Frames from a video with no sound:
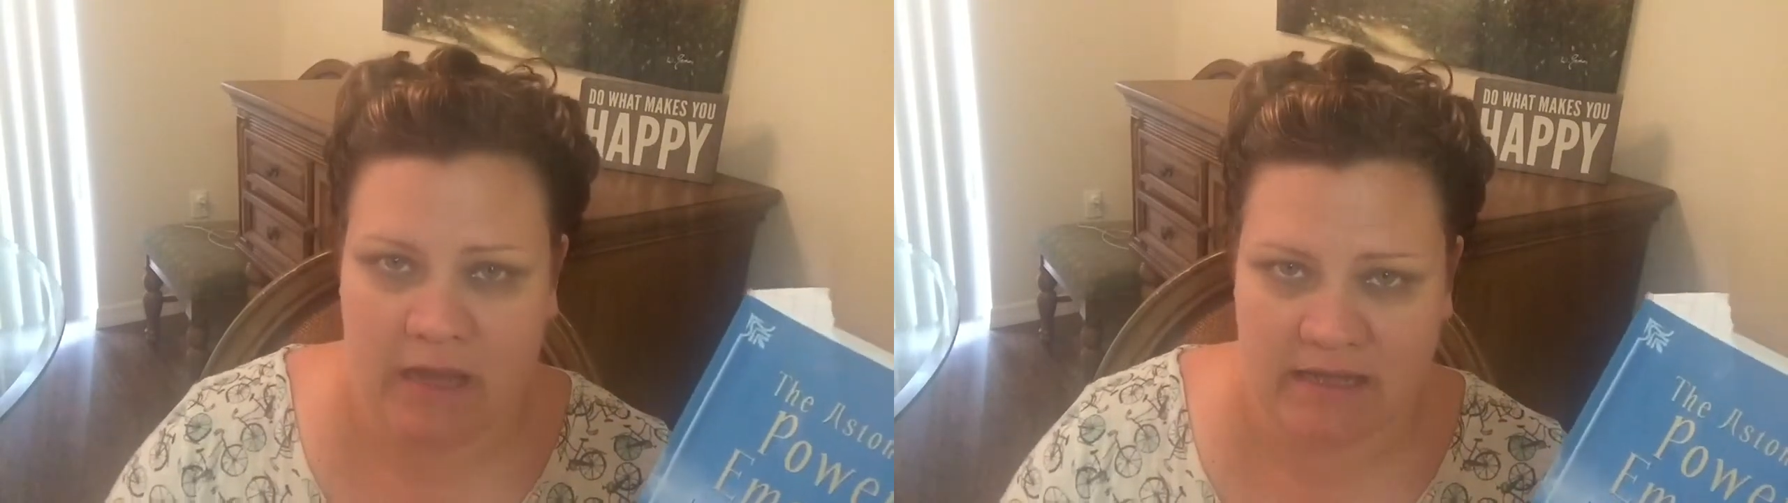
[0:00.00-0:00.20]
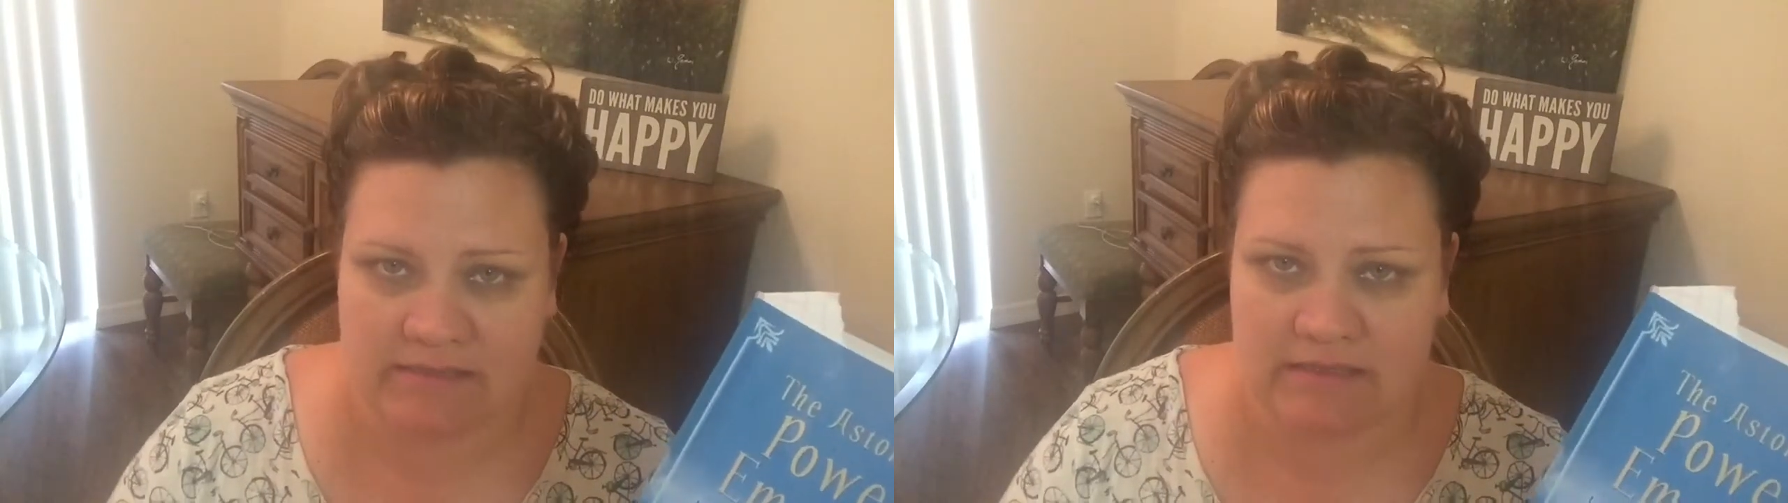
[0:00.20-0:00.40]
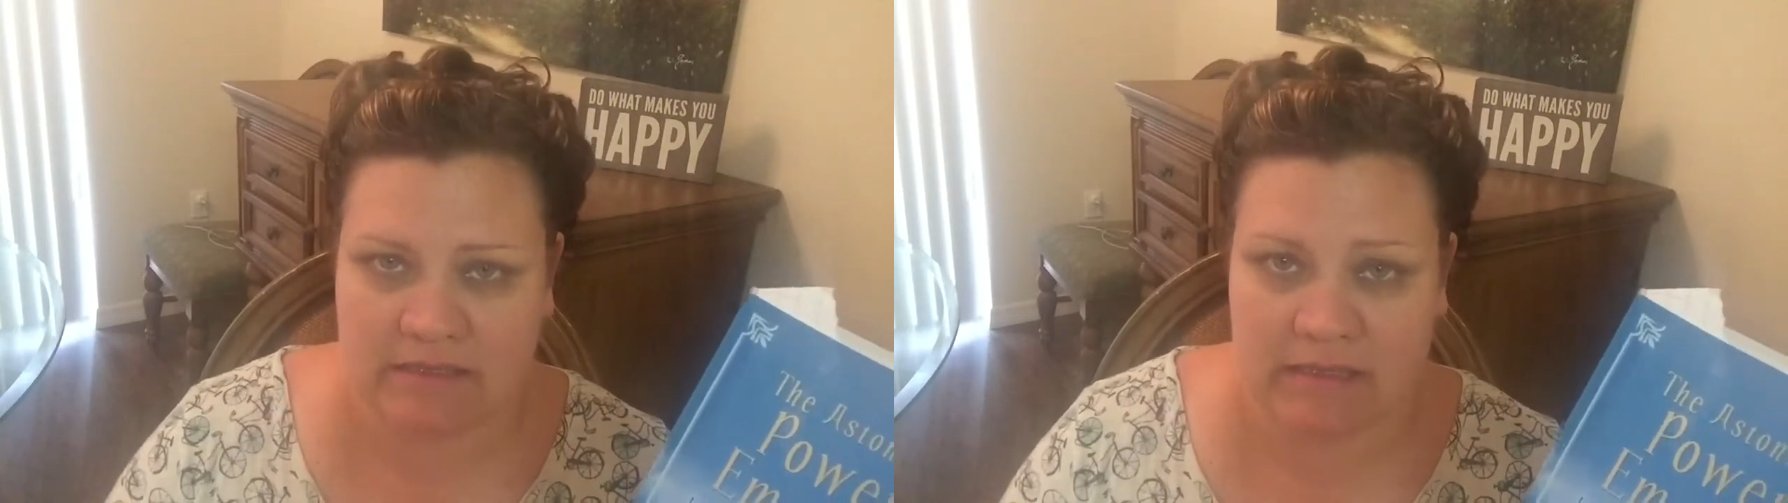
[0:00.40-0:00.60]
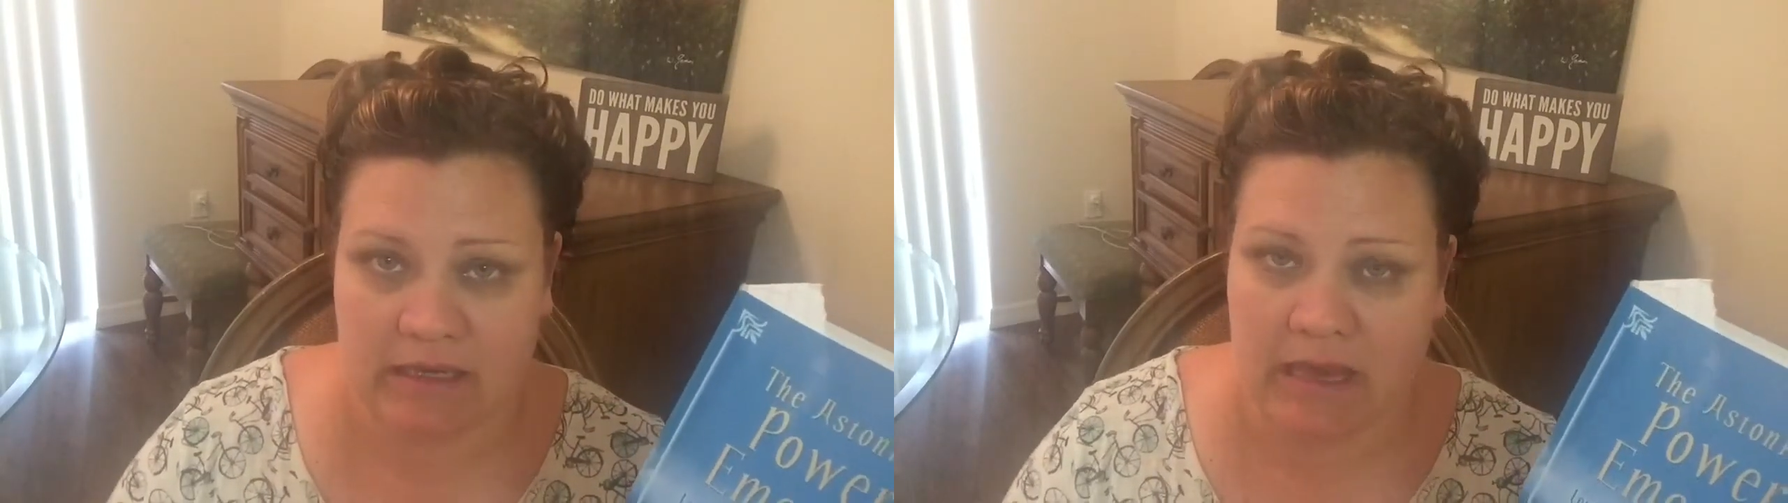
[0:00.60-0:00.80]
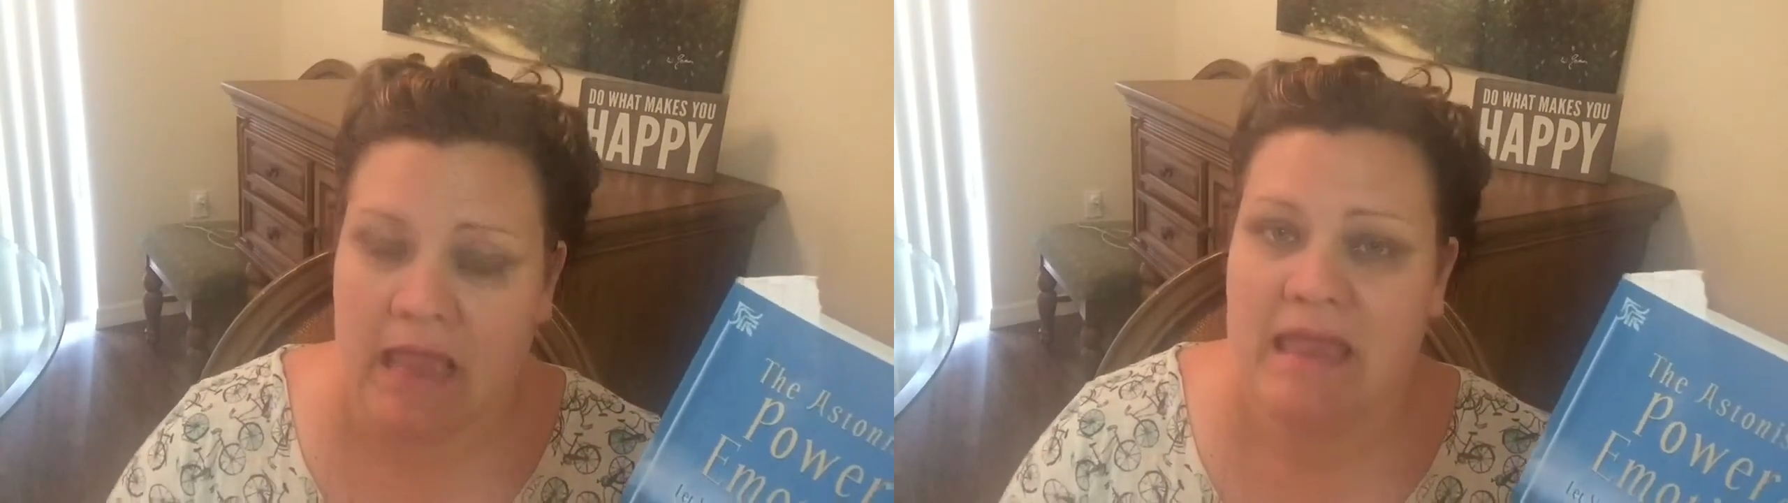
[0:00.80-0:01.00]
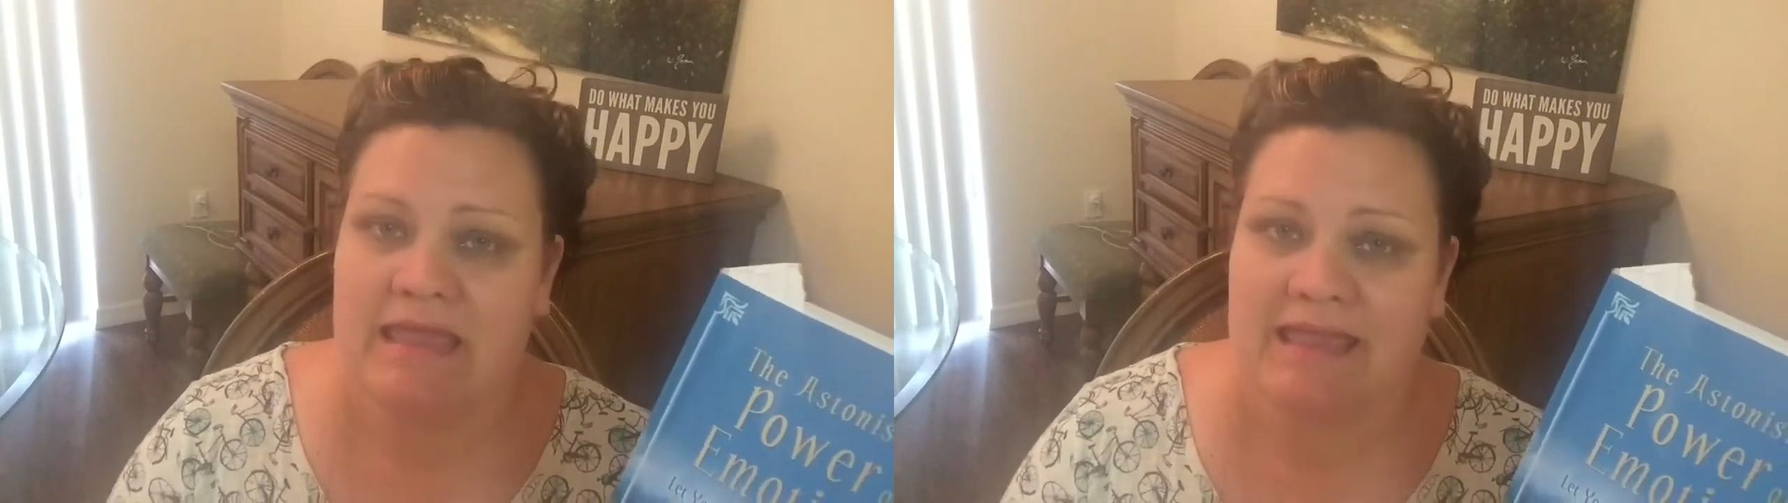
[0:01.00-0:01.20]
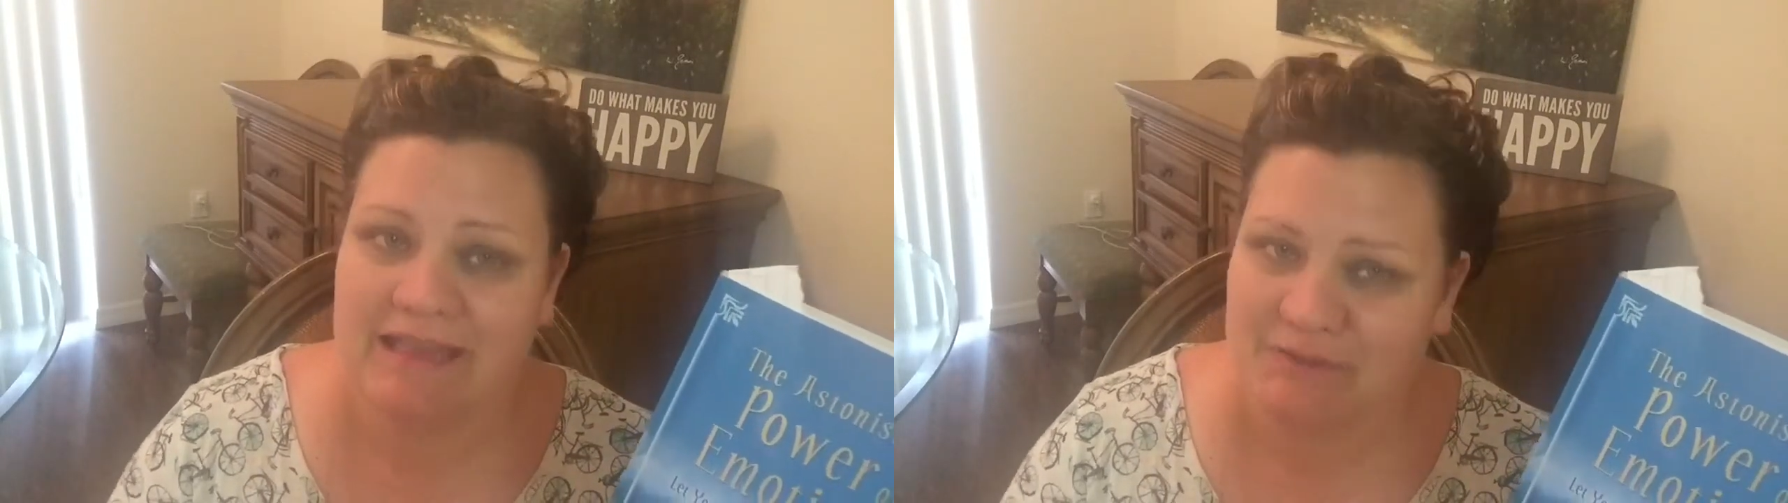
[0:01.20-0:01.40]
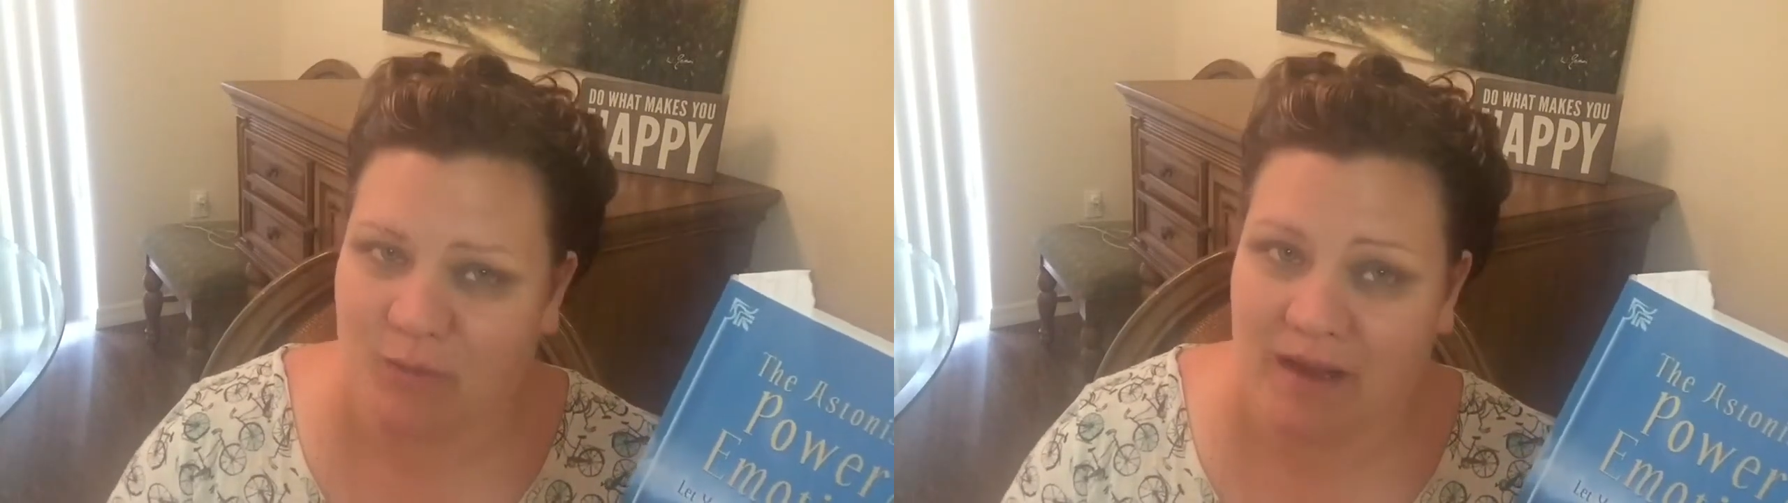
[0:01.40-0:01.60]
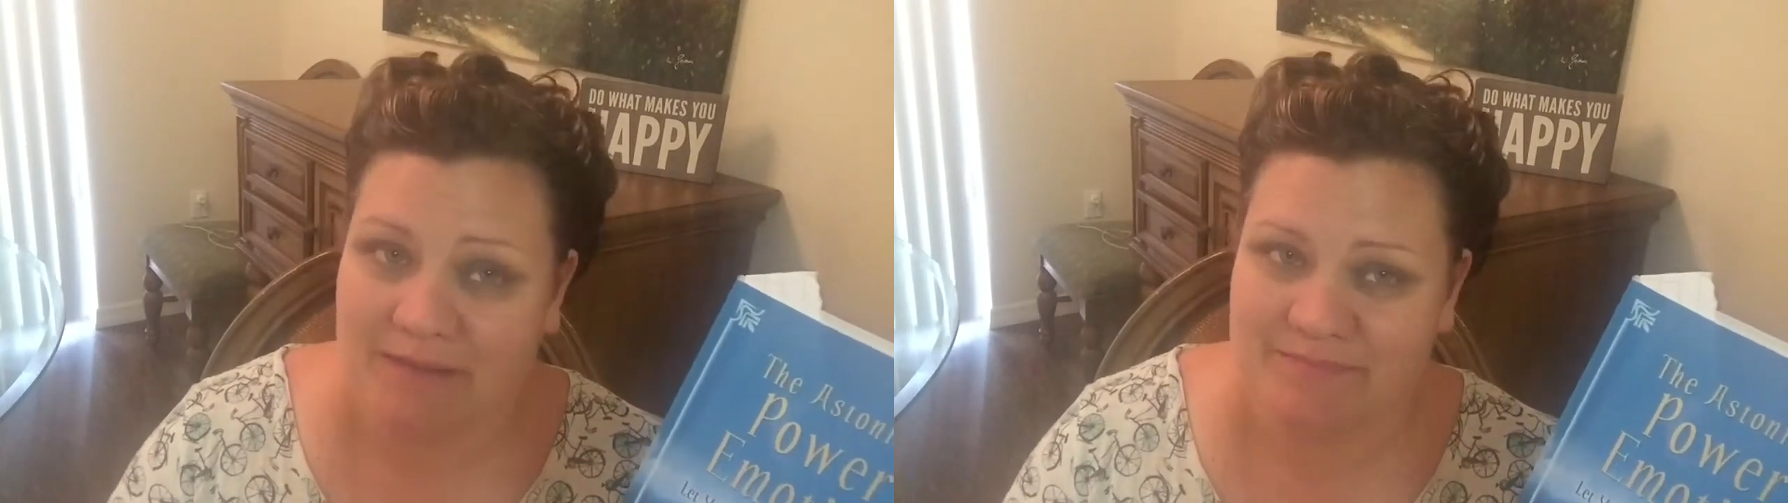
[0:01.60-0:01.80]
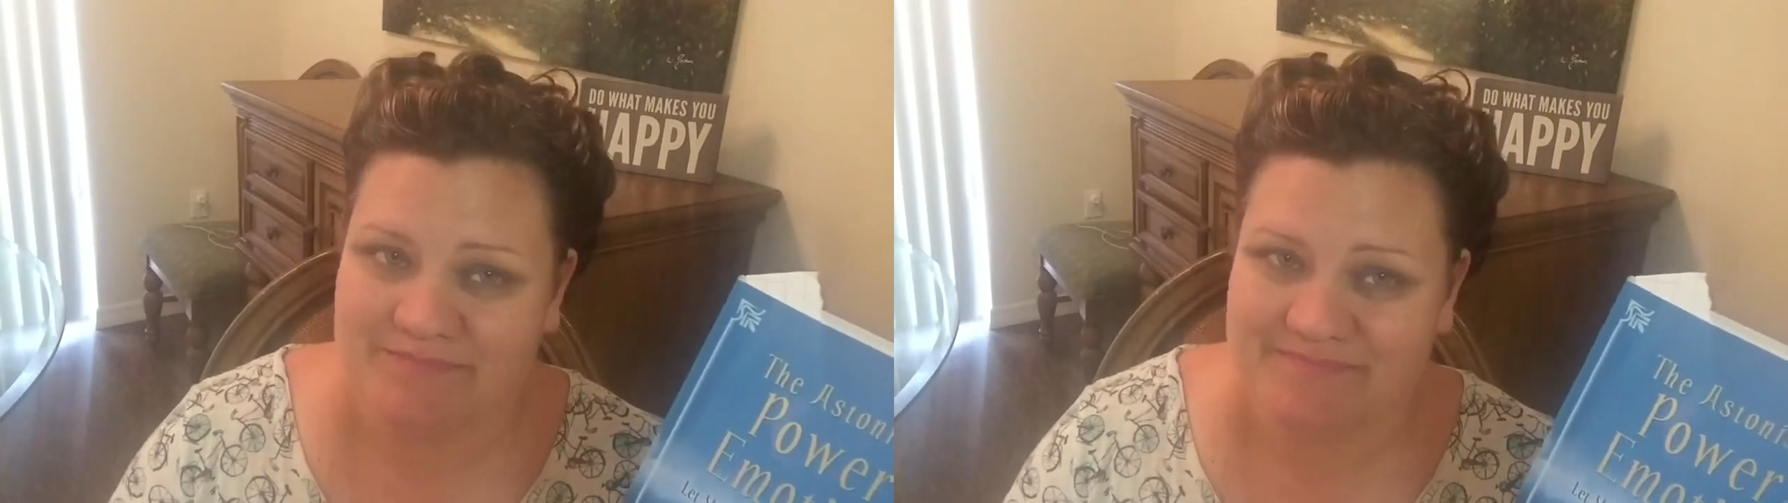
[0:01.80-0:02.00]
constantly, guess what?